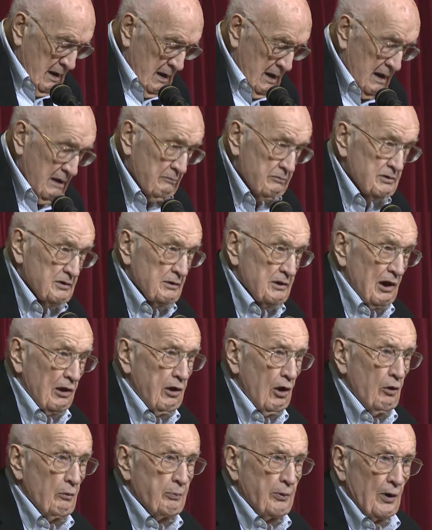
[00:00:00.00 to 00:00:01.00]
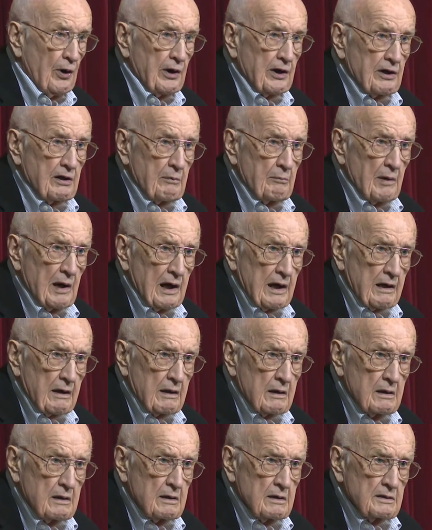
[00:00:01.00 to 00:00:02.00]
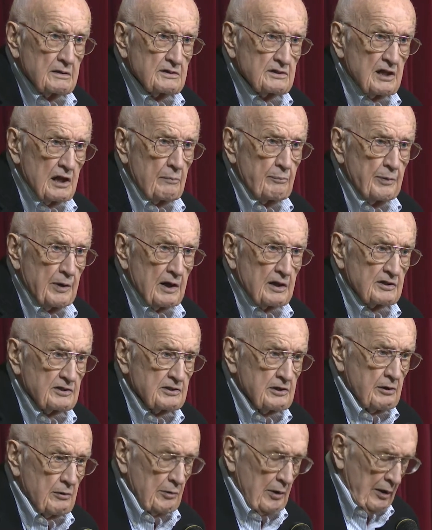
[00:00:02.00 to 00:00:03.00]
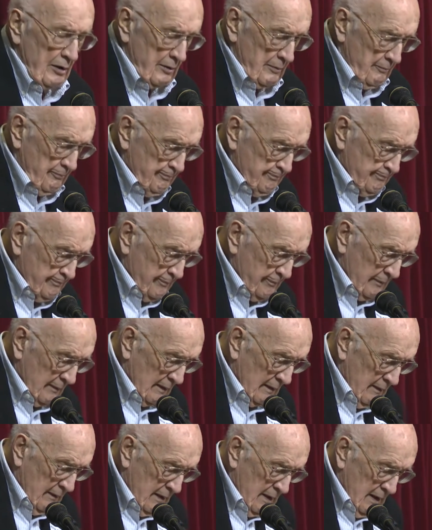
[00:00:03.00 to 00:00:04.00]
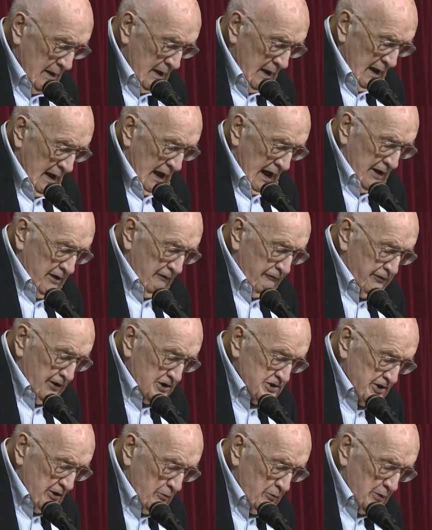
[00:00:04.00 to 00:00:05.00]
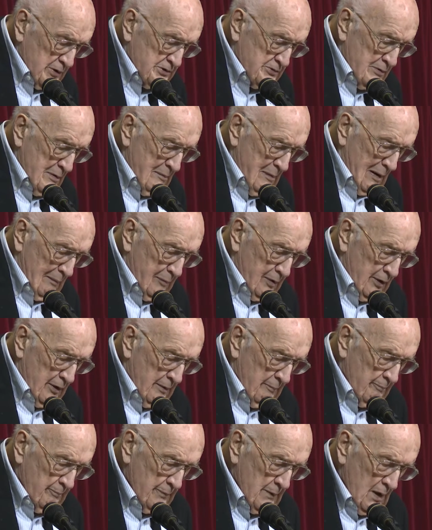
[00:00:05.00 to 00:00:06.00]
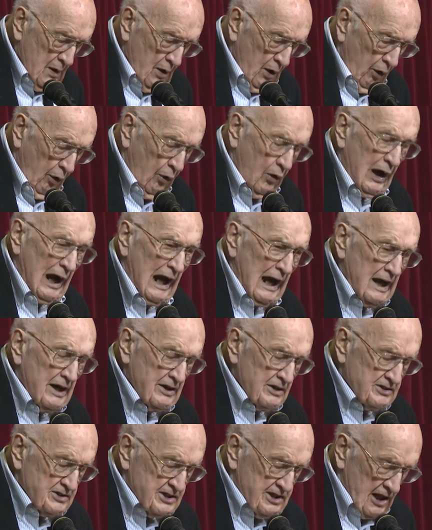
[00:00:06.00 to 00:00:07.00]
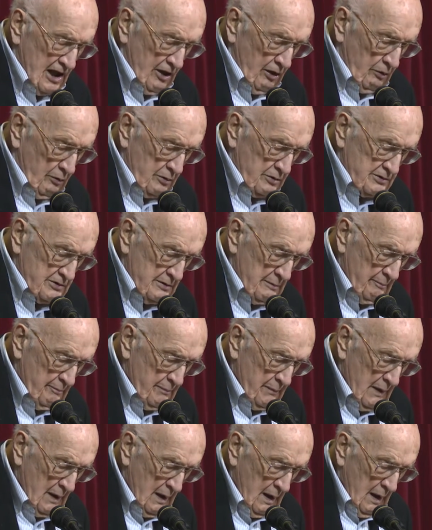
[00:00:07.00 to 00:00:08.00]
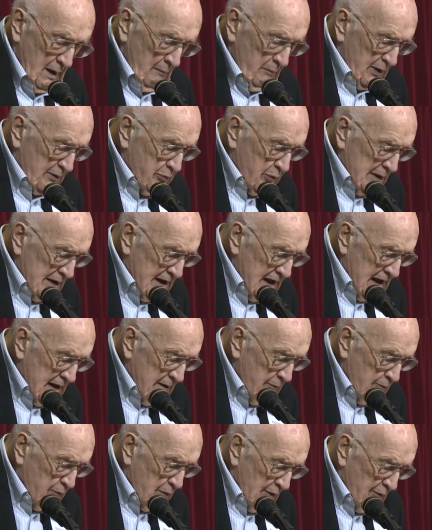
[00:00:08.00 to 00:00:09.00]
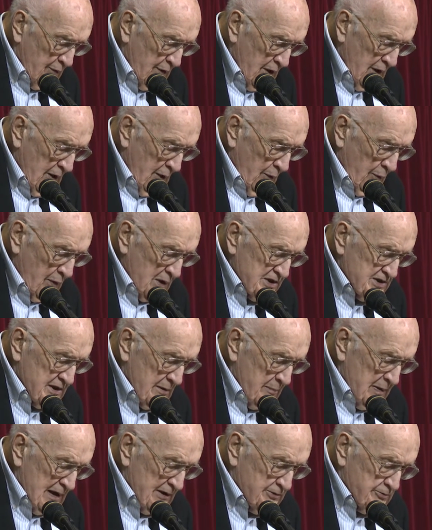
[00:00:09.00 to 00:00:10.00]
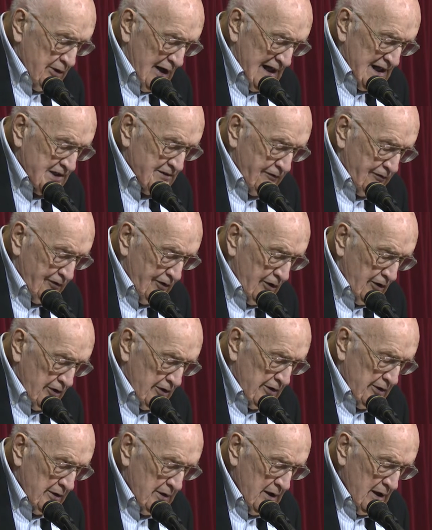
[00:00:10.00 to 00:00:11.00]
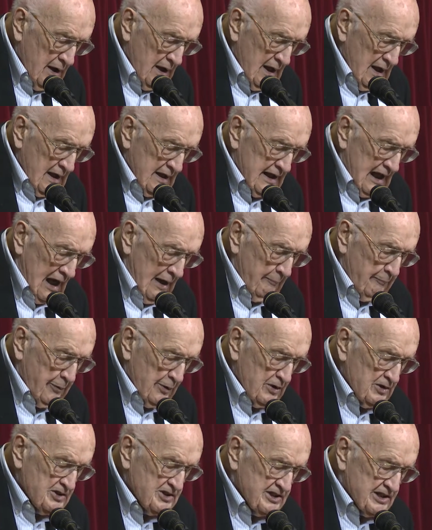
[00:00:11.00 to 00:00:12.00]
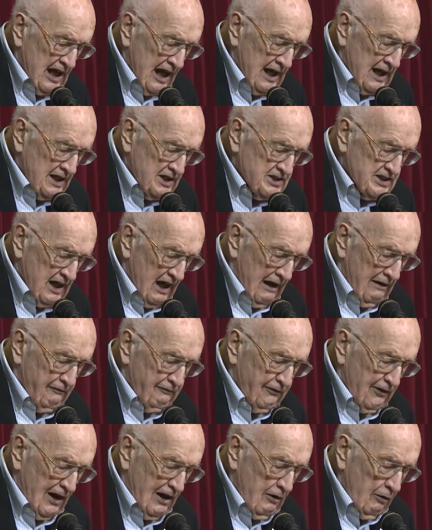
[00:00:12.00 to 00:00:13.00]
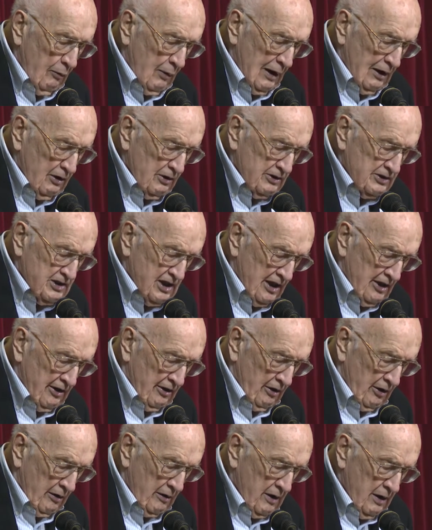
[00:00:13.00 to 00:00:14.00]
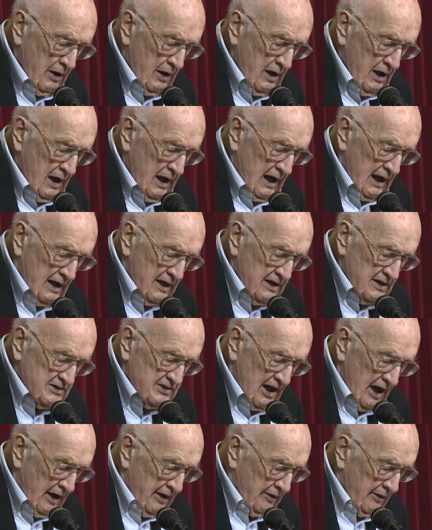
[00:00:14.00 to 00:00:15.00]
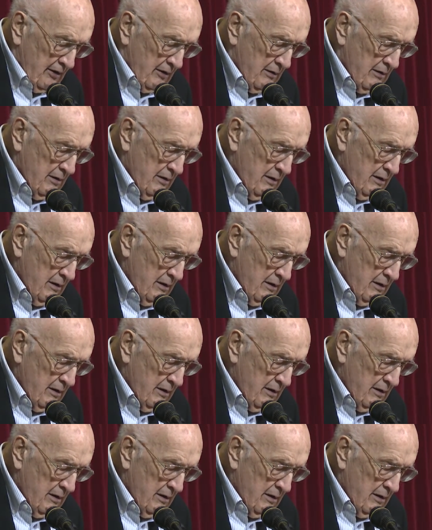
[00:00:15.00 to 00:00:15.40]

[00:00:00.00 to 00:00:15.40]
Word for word: It was the low point in my CPS career. An official was remembered who hated COs, but when he w- was to be transferred, Camper staged a farewell dinner in his honor.